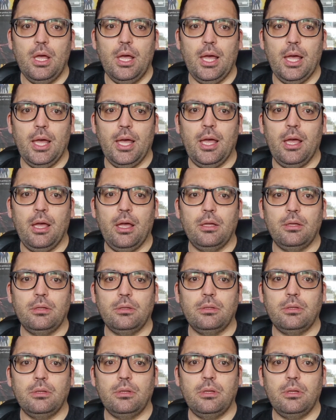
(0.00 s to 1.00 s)
Uh,
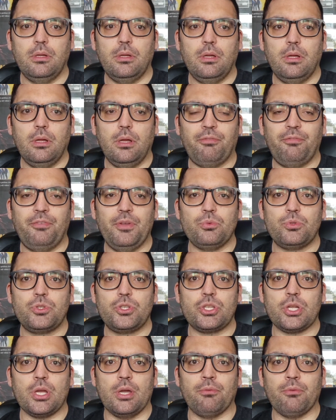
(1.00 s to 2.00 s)
a
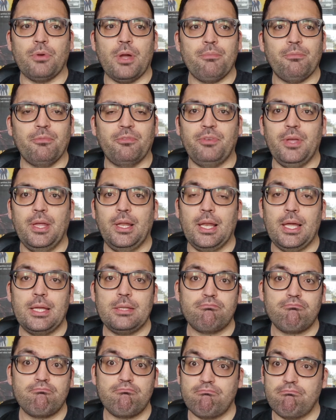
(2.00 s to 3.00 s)
future um,
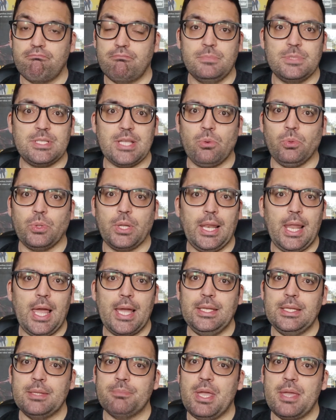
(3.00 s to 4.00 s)
villain down the
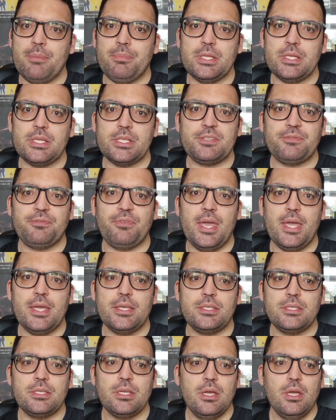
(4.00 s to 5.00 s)
line, maybe in this
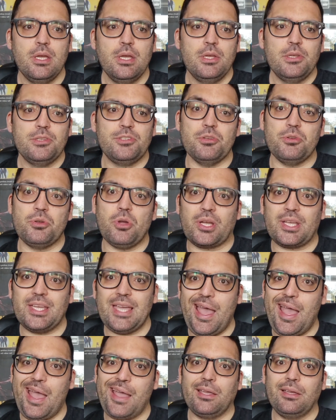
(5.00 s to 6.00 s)
phase. So you got
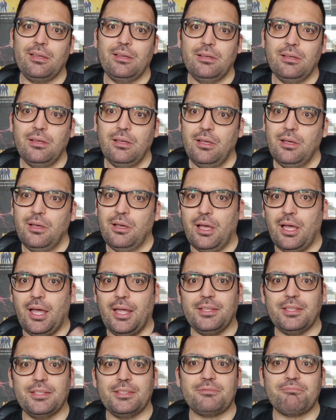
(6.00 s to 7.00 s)
Kang
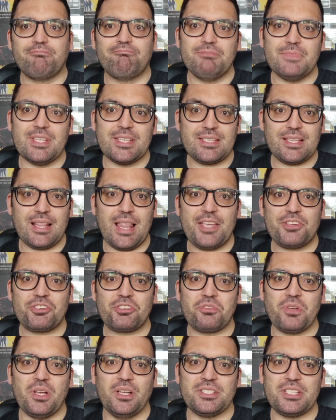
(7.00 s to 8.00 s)
and the
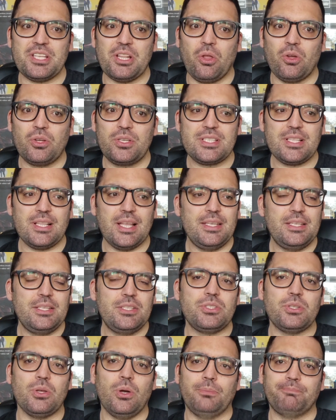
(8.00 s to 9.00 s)
Celestials, it looks like.
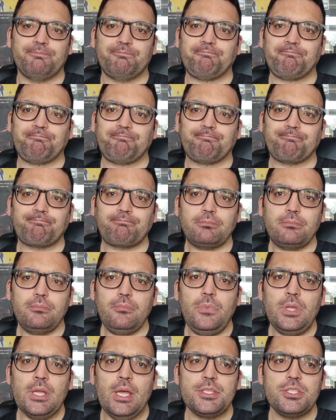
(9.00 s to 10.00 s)
So
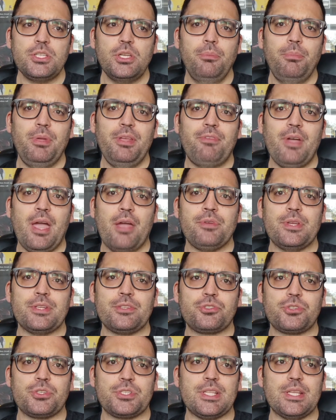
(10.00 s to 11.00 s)
that's going to be very
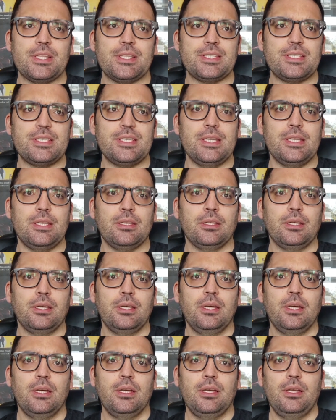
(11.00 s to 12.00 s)
interesting to see
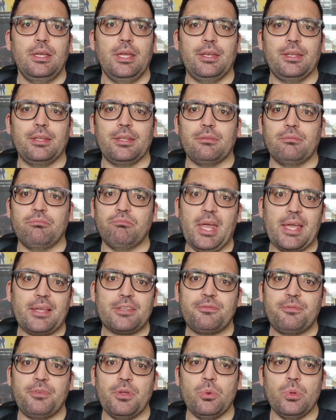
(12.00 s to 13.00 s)
in the
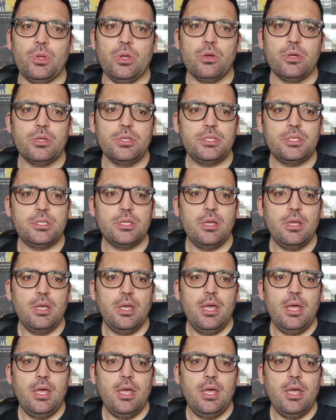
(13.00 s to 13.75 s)
next few years.